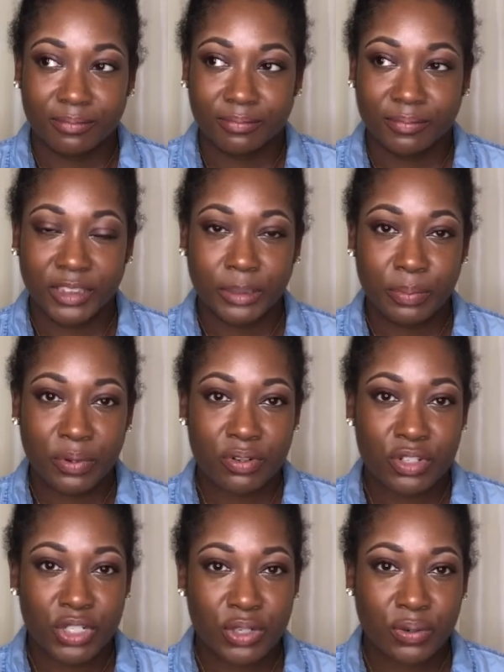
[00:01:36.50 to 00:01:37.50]

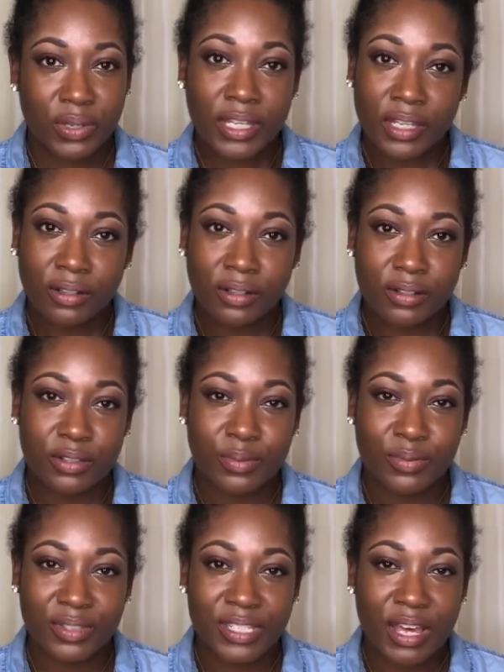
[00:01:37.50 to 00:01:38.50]
Spiritual healers
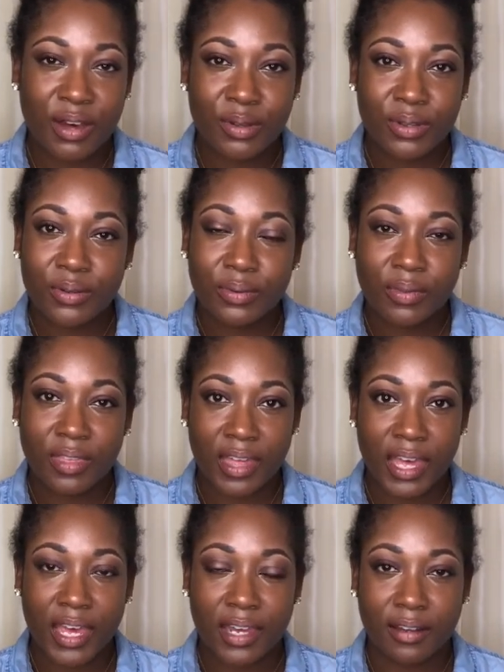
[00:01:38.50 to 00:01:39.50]
will tell you that